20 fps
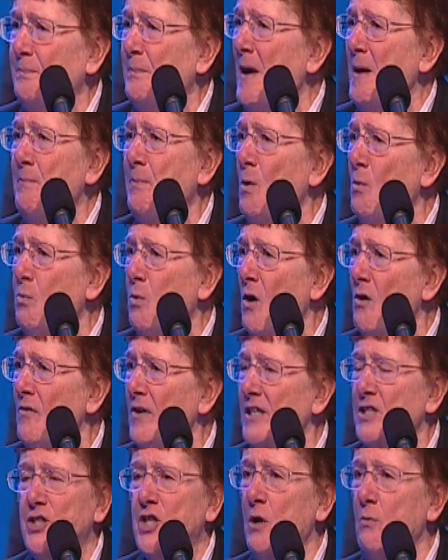People
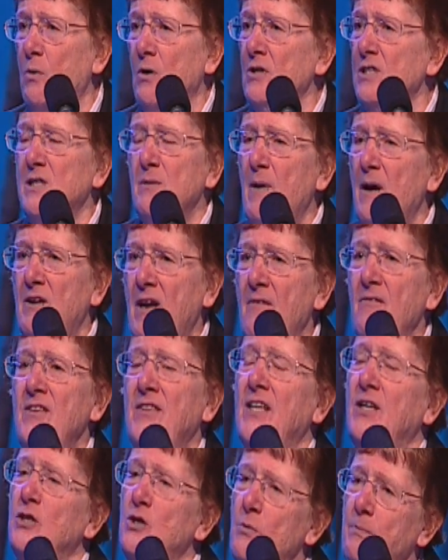worry. She worries about everything.